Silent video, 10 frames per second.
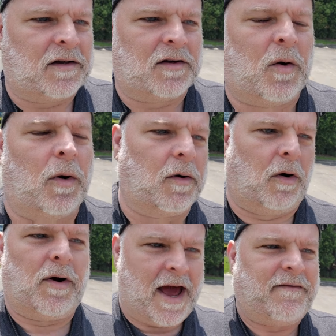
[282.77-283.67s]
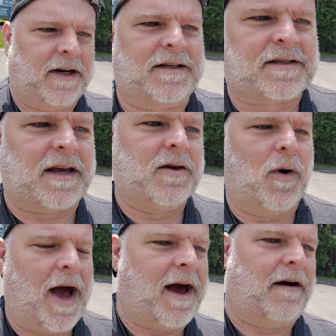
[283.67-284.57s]
quote-unquote evidence that you
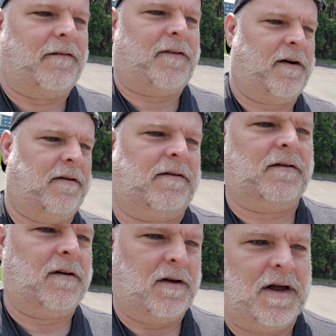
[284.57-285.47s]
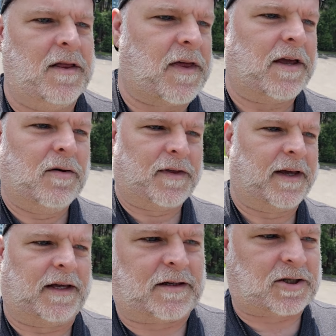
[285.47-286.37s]
have that you
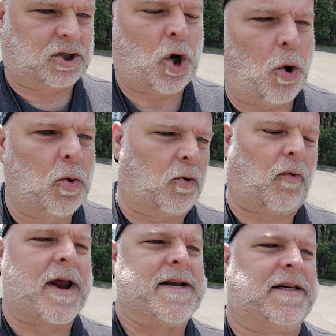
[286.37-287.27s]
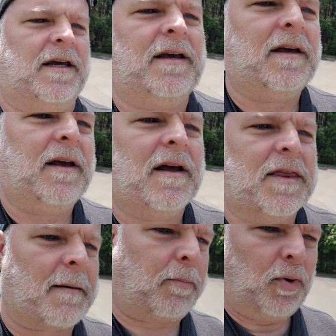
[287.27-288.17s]
think is so great,
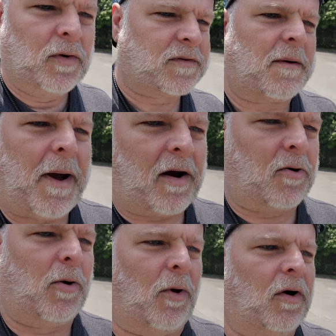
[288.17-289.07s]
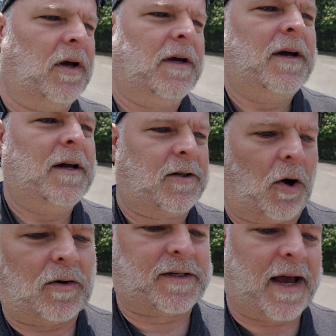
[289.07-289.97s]
that proves the paranormal,
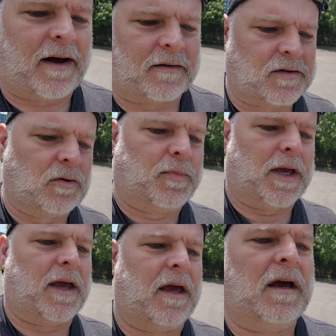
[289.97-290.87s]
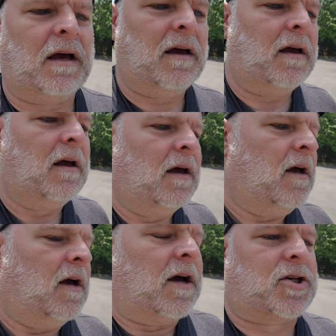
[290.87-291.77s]
turns out to be
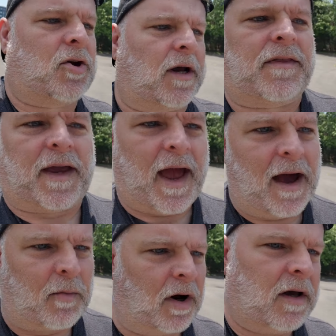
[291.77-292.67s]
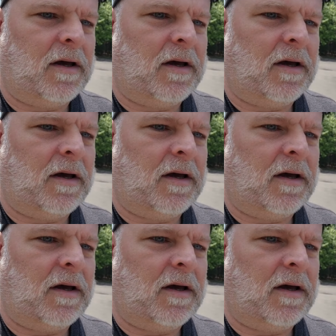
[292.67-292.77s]
a trick of the camera,